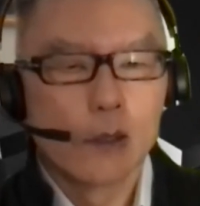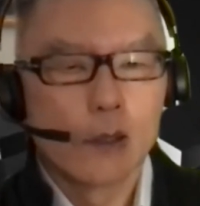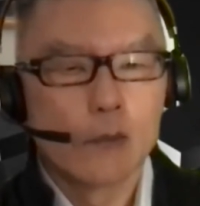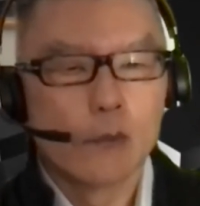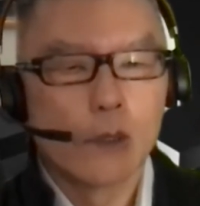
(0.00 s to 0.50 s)

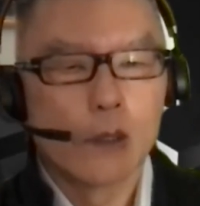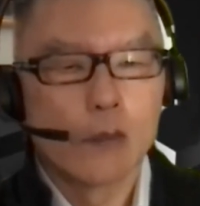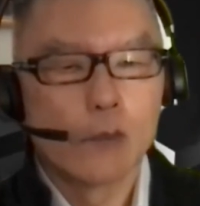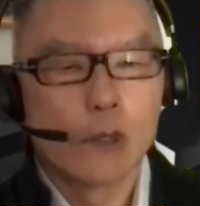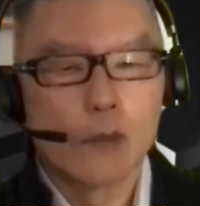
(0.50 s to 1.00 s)

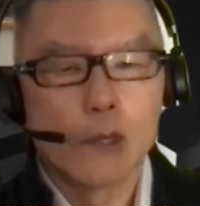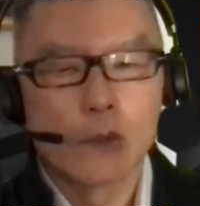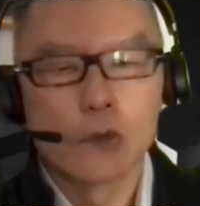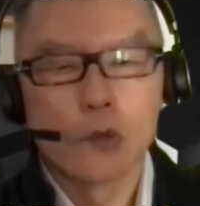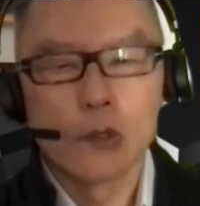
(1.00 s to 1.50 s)

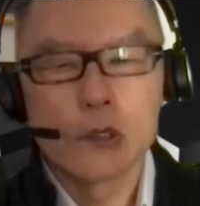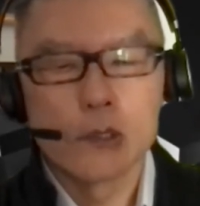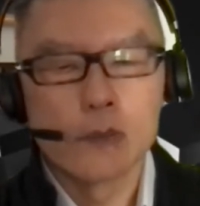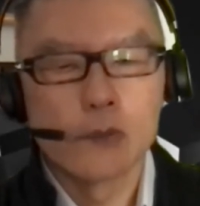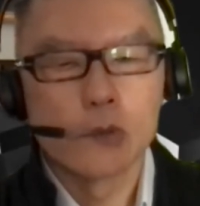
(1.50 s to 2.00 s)

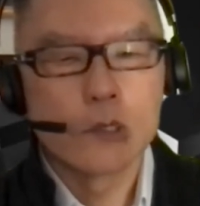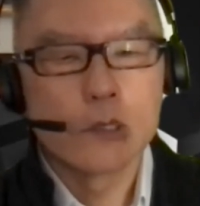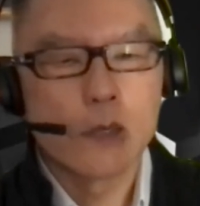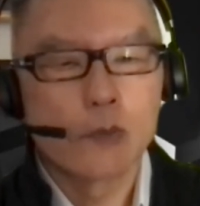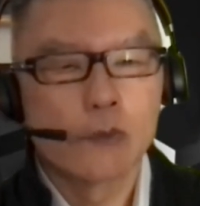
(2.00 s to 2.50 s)
methodology for those
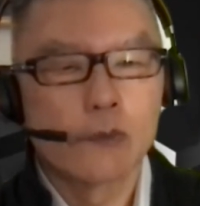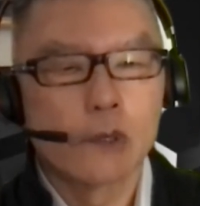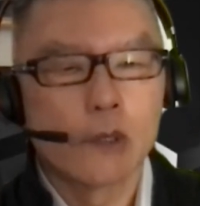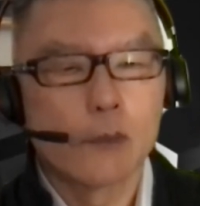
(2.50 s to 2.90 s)
type of